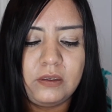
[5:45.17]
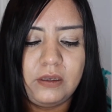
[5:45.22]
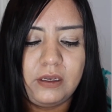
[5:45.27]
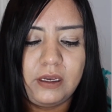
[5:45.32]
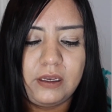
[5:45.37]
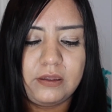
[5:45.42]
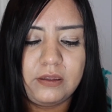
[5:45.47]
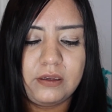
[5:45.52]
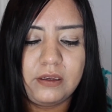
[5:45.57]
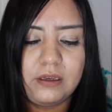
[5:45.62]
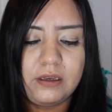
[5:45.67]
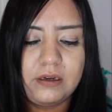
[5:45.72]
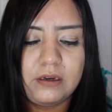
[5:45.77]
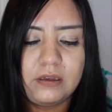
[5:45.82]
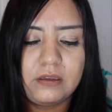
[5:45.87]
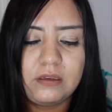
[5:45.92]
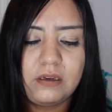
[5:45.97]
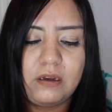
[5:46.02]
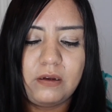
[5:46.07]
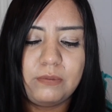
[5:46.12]
and then
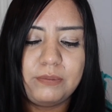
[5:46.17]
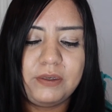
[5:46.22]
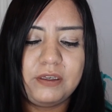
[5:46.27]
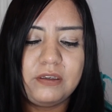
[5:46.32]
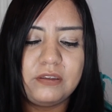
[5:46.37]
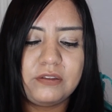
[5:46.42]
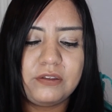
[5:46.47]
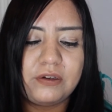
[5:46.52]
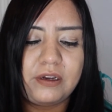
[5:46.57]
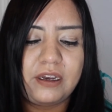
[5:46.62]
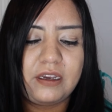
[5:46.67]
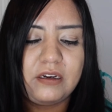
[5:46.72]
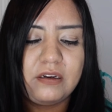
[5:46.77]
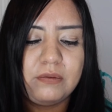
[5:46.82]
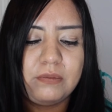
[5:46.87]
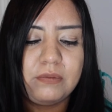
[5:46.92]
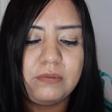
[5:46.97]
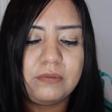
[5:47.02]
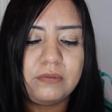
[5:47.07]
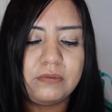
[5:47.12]
on how big is your
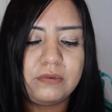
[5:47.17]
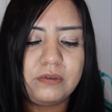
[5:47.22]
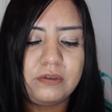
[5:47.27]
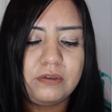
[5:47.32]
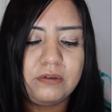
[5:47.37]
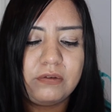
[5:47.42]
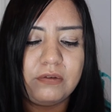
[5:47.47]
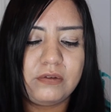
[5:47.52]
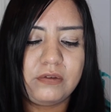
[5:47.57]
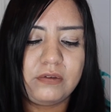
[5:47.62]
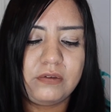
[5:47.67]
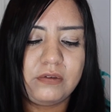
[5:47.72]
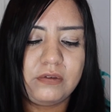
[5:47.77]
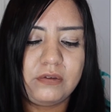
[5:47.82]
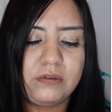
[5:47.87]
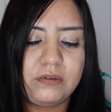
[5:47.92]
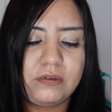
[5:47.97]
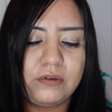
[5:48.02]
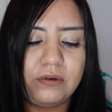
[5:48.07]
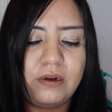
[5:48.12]
item you
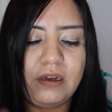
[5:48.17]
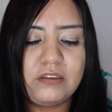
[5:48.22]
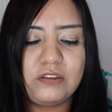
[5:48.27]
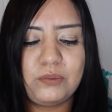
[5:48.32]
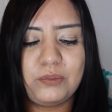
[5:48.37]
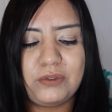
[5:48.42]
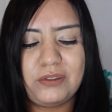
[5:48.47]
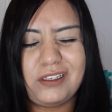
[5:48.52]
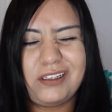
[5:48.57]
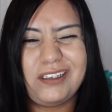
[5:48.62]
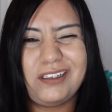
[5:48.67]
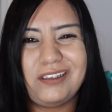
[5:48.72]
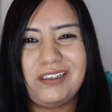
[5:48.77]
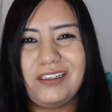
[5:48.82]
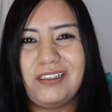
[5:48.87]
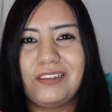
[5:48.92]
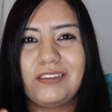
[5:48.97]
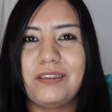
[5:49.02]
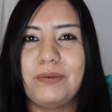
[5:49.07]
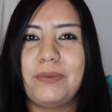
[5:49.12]
you don't have to put that
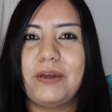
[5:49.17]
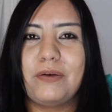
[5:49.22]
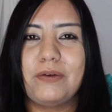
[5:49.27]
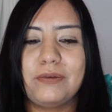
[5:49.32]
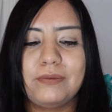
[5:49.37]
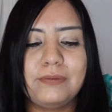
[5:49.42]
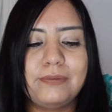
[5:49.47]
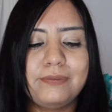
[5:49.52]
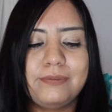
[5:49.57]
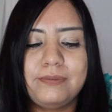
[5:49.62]
it doesn't matter